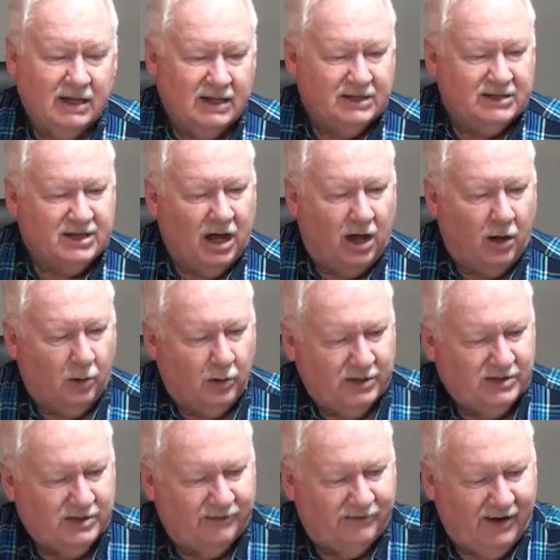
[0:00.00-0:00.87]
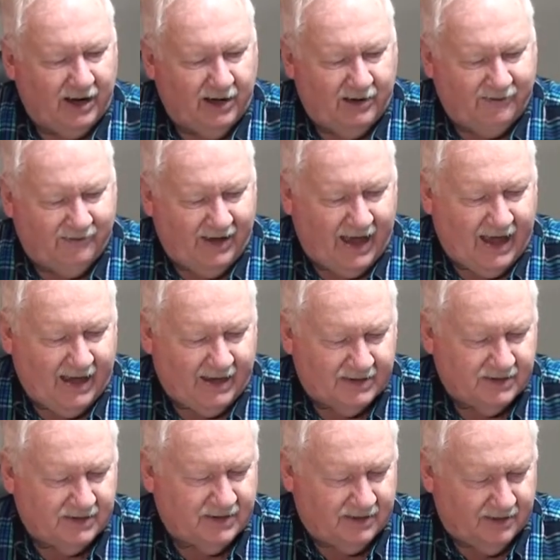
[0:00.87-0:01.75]
So it's a very
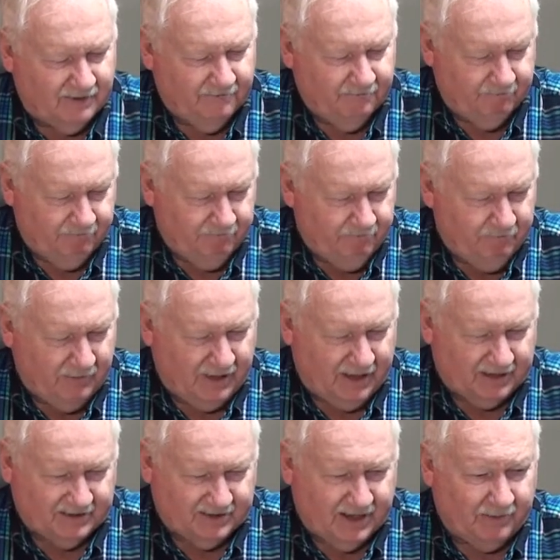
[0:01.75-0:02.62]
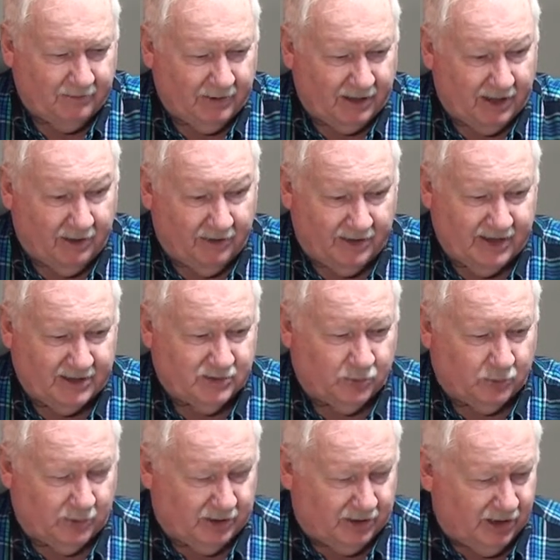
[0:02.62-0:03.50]
fast assembly on
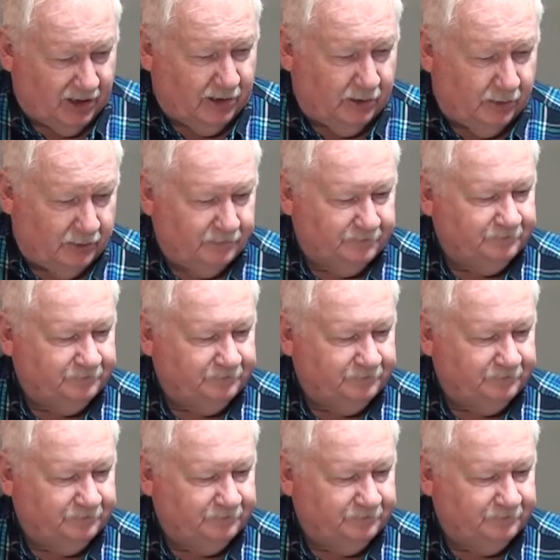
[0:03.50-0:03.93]
this one too.